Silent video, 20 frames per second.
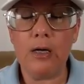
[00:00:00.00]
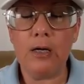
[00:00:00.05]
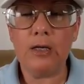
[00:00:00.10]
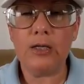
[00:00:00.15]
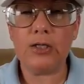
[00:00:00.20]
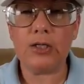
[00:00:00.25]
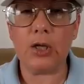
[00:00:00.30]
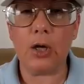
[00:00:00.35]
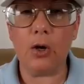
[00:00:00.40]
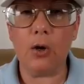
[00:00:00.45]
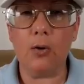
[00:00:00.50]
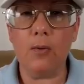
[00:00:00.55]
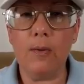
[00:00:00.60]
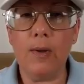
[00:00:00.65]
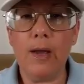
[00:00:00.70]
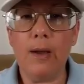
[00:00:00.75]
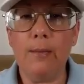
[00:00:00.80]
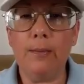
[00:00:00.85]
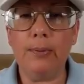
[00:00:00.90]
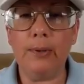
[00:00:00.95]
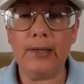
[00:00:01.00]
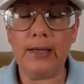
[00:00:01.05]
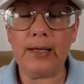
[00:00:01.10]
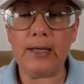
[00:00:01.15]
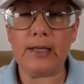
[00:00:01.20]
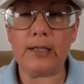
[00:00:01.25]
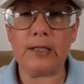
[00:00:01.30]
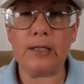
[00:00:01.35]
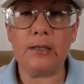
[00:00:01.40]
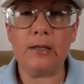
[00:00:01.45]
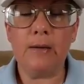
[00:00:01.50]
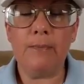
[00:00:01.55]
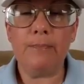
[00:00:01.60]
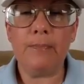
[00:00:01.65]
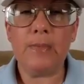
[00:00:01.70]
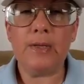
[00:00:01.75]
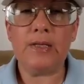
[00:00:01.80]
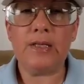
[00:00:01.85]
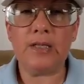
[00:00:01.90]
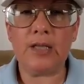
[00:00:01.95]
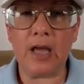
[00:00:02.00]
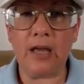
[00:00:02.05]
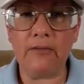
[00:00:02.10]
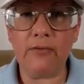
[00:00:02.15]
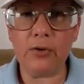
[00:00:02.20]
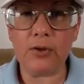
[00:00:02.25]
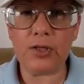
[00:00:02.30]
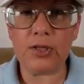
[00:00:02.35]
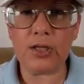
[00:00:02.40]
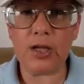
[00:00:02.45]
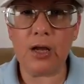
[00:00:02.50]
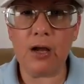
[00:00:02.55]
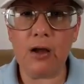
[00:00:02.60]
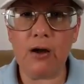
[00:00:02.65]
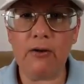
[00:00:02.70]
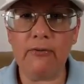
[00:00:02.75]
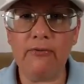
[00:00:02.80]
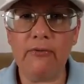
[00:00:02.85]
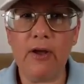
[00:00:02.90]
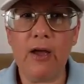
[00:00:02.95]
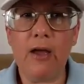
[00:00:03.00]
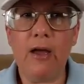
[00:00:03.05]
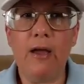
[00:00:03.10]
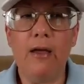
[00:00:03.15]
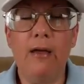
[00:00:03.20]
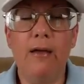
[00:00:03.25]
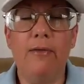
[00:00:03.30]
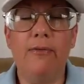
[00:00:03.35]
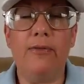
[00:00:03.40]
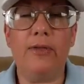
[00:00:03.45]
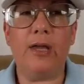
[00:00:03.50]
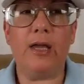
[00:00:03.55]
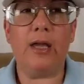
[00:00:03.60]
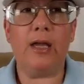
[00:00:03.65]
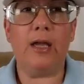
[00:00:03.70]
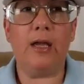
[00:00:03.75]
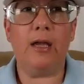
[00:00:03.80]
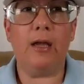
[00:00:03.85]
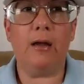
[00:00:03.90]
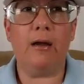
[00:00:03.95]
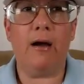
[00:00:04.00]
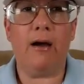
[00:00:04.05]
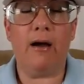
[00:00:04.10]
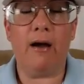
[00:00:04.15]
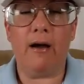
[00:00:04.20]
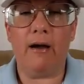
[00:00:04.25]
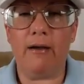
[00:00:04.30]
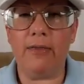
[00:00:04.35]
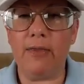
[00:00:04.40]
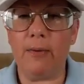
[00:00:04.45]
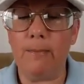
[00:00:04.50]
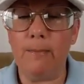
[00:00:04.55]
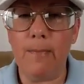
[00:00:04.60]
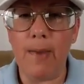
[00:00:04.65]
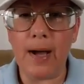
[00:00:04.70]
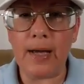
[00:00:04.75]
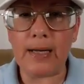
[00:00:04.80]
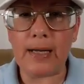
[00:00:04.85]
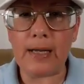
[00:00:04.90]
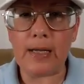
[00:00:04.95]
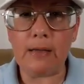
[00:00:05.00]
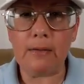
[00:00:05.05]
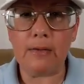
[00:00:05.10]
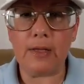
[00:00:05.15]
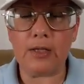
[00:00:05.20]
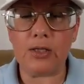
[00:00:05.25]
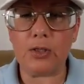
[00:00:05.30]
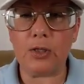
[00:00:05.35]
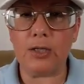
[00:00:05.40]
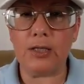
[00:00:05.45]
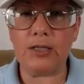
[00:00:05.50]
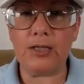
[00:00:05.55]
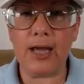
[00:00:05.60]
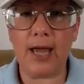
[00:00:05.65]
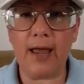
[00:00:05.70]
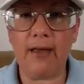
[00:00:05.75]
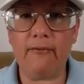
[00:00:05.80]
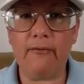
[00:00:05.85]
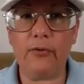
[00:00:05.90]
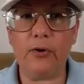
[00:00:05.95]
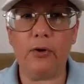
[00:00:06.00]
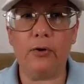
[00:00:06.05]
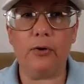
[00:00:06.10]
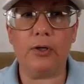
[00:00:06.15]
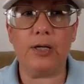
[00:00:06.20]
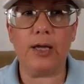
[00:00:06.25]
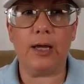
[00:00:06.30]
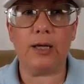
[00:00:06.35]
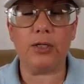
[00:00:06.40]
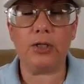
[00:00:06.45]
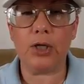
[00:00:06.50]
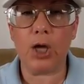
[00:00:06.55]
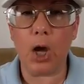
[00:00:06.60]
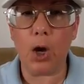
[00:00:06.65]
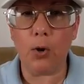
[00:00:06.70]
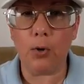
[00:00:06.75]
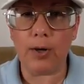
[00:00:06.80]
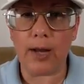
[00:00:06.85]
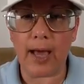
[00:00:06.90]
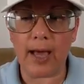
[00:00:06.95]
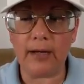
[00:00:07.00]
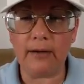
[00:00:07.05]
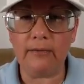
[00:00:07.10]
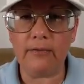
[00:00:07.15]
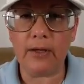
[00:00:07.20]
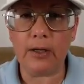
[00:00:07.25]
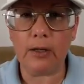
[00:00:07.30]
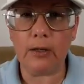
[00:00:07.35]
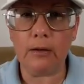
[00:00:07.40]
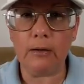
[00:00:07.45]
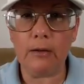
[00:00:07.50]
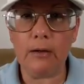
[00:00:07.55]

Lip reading: So please save yourself the money that's going to take for you to get towed out of there,